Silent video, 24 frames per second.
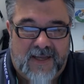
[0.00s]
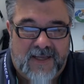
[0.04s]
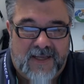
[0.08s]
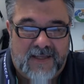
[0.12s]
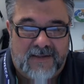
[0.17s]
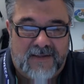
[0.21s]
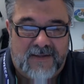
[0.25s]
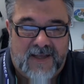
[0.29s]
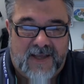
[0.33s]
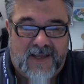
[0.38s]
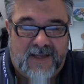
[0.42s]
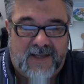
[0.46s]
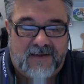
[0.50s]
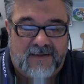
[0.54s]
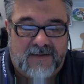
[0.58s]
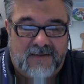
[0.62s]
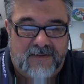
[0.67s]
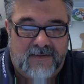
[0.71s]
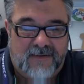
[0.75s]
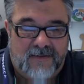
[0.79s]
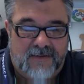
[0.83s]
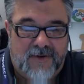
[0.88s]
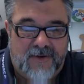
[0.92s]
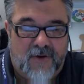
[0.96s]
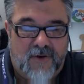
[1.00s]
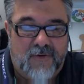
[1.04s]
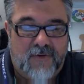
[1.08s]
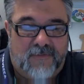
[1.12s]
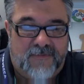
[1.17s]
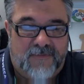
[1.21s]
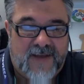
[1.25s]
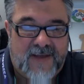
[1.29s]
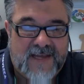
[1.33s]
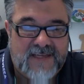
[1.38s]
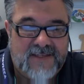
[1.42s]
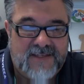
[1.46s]
in that no
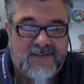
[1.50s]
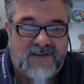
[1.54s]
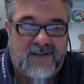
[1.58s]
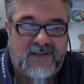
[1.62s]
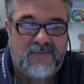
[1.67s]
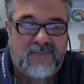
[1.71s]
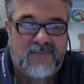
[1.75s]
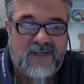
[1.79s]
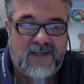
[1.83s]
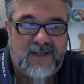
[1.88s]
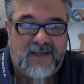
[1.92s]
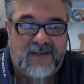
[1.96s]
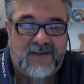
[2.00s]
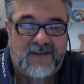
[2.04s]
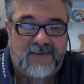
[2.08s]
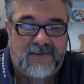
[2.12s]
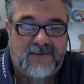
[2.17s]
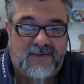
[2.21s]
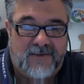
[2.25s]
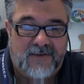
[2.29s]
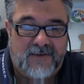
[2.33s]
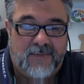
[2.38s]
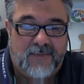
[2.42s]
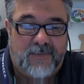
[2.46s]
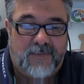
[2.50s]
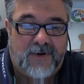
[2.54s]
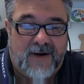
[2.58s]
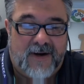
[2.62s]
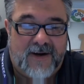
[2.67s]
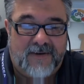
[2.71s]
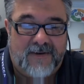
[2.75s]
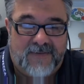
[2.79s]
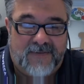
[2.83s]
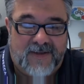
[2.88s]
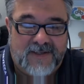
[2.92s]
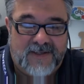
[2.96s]
phase can begin until the
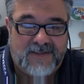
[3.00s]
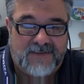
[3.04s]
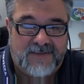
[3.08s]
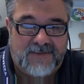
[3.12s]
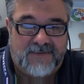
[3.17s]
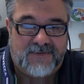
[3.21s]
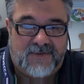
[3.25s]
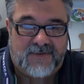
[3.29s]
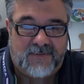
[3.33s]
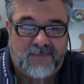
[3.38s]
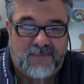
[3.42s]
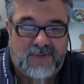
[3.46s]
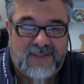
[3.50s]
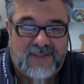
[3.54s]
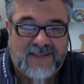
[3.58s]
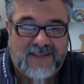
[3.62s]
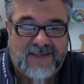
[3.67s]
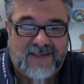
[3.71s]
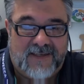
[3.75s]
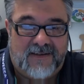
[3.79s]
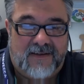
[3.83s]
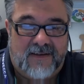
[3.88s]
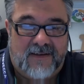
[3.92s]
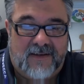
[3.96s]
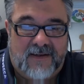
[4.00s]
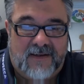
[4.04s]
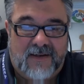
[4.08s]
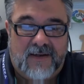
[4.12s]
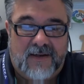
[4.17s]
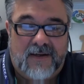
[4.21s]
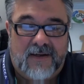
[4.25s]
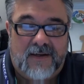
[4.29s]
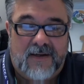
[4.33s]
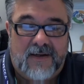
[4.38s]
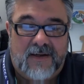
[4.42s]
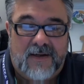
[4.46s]
prior phase is complete.
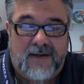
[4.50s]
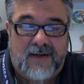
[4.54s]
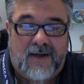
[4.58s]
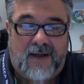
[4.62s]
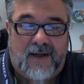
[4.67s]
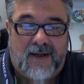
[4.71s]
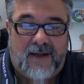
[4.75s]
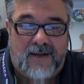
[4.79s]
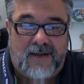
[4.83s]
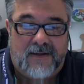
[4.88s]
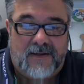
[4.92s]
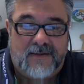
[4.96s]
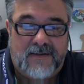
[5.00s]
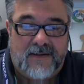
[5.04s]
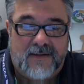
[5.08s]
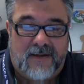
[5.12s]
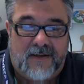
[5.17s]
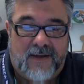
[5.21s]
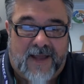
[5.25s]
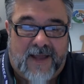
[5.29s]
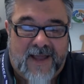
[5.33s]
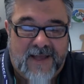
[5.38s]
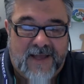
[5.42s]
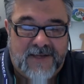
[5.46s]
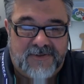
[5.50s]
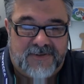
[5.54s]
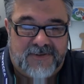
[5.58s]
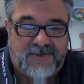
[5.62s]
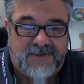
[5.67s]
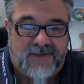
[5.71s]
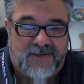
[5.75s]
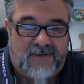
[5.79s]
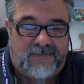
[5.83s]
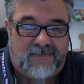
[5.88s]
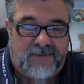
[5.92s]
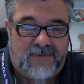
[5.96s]
Uh, Agile
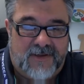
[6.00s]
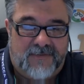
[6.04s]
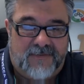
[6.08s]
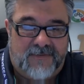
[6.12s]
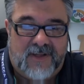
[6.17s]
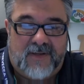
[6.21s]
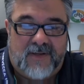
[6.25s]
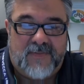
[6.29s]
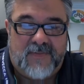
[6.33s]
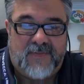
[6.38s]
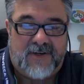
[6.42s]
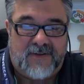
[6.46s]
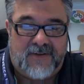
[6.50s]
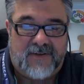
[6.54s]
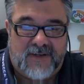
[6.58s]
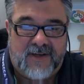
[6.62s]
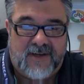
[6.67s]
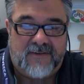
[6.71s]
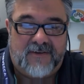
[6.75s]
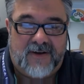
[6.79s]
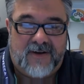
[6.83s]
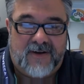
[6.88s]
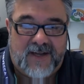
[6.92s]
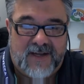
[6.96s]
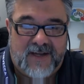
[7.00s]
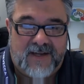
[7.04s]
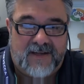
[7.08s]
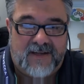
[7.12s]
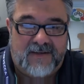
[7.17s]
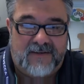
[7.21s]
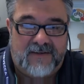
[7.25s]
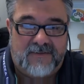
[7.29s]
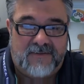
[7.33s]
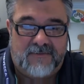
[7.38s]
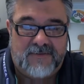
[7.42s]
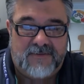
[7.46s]
software development, on the other
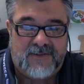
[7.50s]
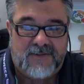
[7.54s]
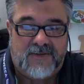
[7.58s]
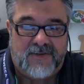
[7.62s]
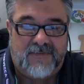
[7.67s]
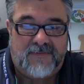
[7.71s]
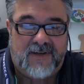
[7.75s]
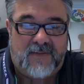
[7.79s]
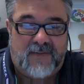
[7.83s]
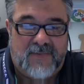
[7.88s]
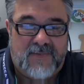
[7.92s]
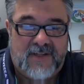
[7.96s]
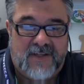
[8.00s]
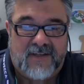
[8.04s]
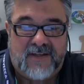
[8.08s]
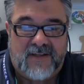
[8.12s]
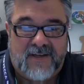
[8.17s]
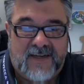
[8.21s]
hand, was developed in